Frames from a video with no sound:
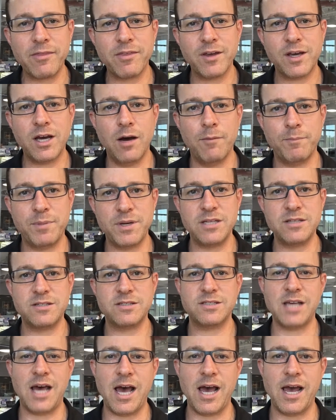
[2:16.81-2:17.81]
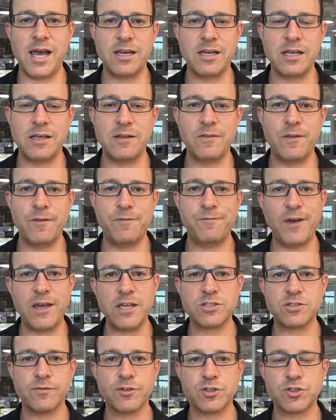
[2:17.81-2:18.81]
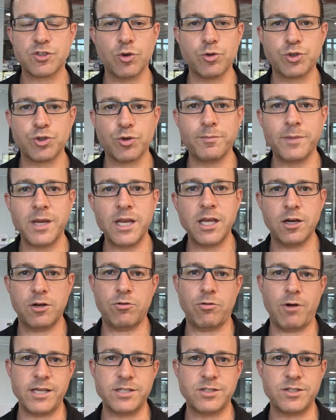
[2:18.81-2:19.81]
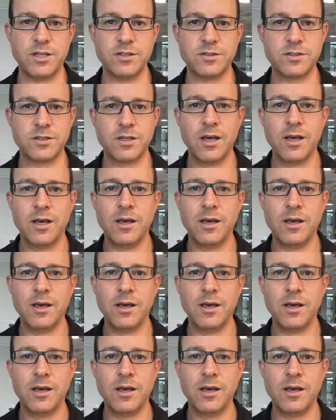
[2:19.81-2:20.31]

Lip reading: the company's side in the face of a social media crisis.